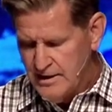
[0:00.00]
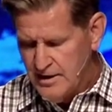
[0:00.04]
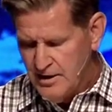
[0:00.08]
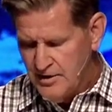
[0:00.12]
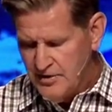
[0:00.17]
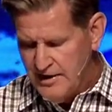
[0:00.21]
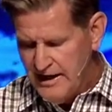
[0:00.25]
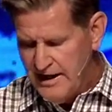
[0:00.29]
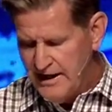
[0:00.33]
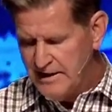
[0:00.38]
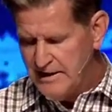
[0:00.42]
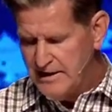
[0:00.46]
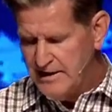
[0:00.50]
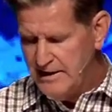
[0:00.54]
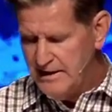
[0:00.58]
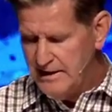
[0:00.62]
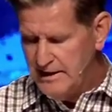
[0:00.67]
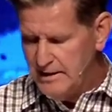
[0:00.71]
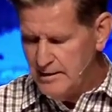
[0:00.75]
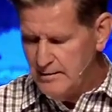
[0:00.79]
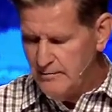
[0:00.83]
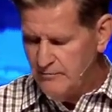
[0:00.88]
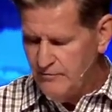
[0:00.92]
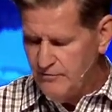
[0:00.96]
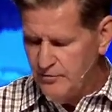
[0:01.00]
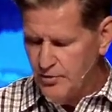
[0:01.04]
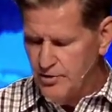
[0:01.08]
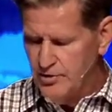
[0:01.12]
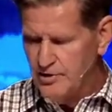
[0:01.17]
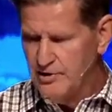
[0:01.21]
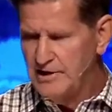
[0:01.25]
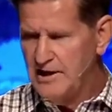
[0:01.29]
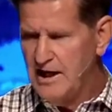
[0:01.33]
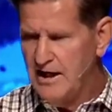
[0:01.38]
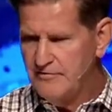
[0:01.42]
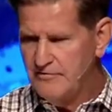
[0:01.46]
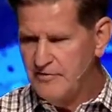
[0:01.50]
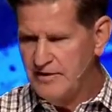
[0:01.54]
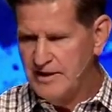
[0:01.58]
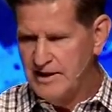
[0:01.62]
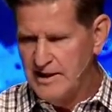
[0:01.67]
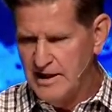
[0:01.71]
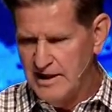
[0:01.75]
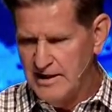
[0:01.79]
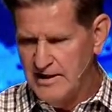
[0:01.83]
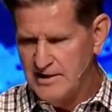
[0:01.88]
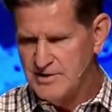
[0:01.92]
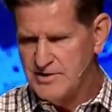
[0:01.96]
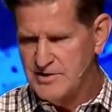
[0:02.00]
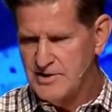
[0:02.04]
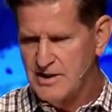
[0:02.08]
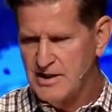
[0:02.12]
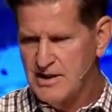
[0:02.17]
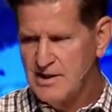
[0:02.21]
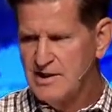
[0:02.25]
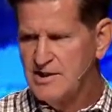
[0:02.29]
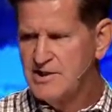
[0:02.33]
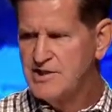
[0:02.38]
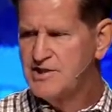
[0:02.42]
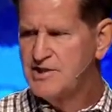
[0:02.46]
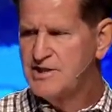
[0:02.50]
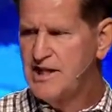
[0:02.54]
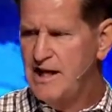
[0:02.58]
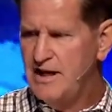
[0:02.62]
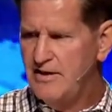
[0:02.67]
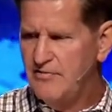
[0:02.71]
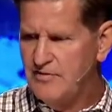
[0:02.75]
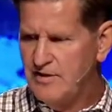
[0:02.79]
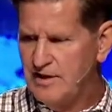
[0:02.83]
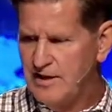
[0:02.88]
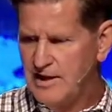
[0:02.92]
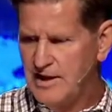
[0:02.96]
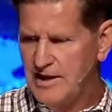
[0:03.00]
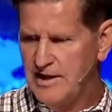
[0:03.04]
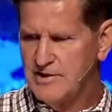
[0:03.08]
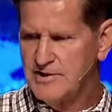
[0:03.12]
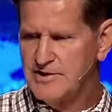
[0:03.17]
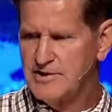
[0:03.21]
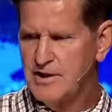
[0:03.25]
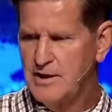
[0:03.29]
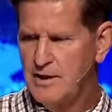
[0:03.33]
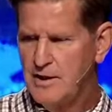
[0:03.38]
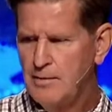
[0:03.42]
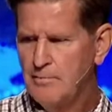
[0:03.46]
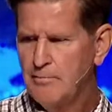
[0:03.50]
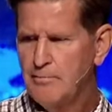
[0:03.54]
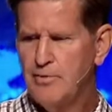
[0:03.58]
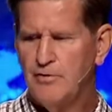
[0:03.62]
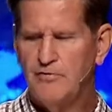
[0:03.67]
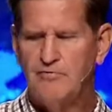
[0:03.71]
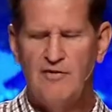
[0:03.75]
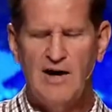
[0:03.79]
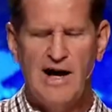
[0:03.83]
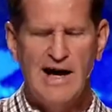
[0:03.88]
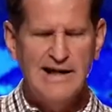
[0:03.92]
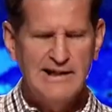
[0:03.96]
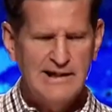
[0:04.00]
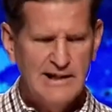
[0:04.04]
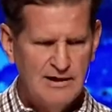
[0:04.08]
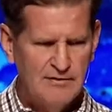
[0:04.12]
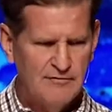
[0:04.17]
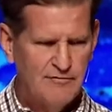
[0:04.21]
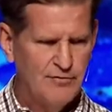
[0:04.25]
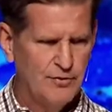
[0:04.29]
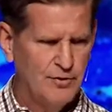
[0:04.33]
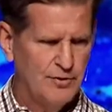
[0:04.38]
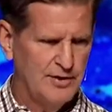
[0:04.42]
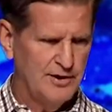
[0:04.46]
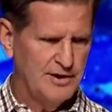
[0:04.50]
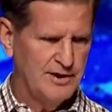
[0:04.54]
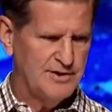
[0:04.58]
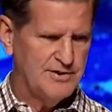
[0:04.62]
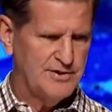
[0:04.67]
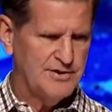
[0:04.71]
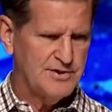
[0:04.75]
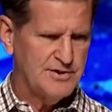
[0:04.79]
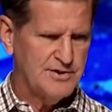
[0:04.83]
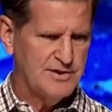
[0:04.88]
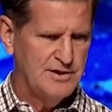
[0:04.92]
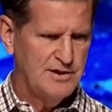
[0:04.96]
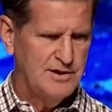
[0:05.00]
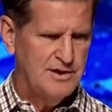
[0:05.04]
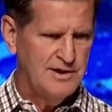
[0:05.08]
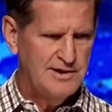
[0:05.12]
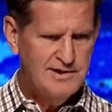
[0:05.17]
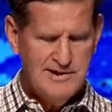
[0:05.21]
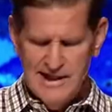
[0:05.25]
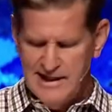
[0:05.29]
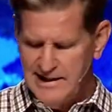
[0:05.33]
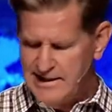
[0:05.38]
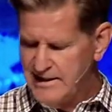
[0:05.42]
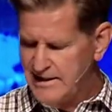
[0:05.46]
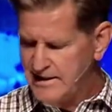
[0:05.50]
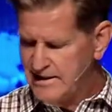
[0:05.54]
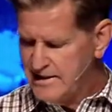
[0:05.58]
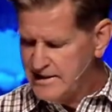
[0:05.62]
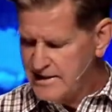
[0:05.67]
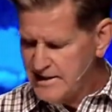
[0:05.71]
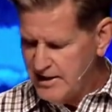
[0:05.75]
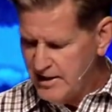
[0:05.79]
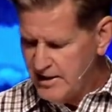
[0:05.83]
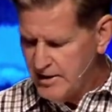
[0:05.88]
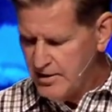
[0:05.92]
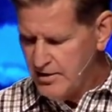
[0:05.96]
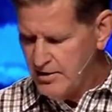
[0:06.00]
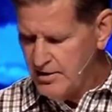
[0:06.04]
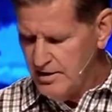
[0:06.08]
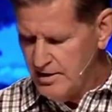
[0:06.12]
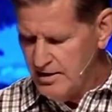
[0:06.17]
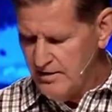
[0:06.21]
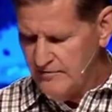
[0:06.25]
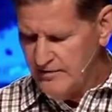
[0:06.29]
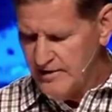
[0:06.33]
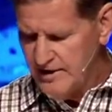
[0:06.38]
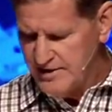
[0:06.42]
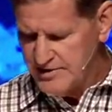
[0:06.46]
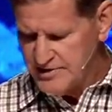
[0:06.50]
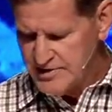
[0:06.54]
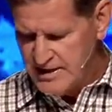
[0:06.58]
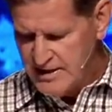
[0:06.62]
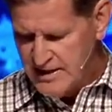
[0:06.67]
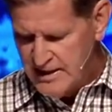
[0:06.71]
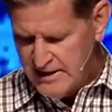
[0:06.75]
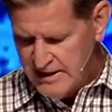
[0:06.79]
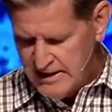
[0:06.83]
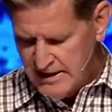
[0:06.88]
thanking Him for loving us, saving us, providing for us, taking care of us.